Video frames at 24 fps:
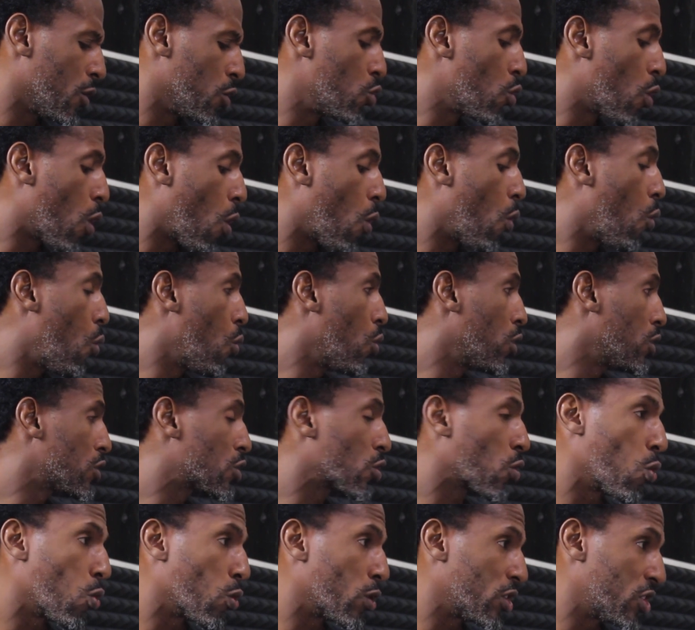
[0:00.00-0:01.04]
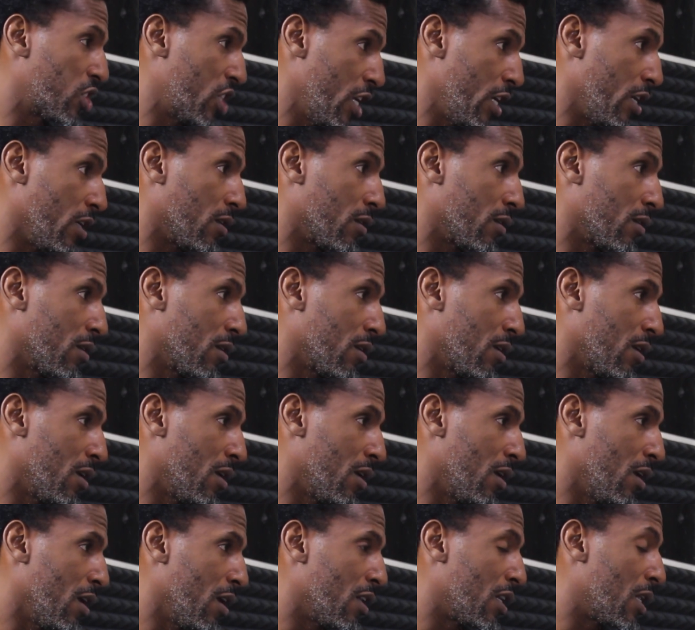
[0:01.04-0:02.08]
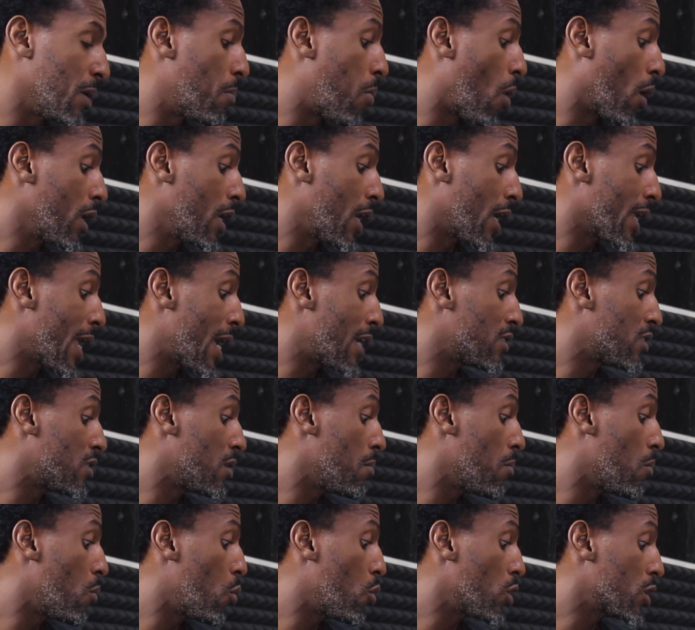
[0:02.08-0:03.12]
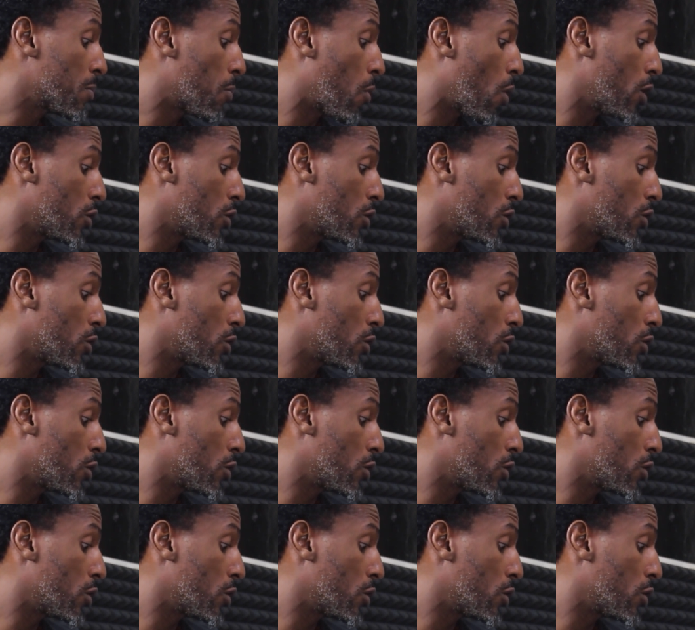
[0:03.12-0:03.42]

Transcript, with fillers: your own score sheet, the body that gets the most